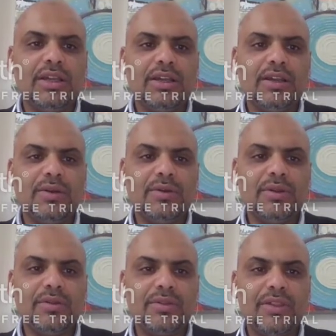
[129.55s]

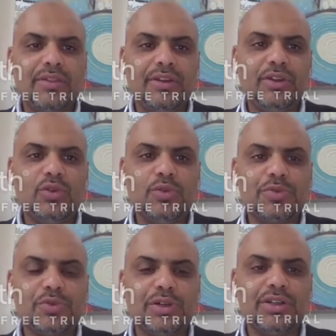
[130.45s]
The three
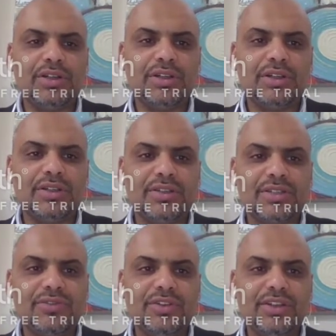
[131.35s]
groups were
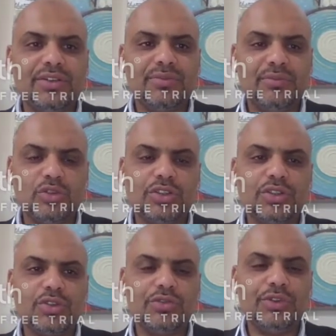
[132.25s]
severe, moderate
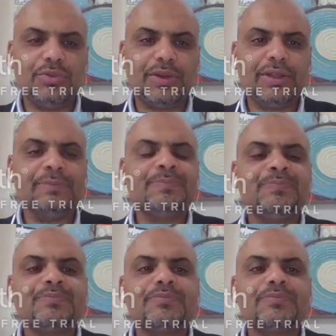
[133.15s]
to severe pain,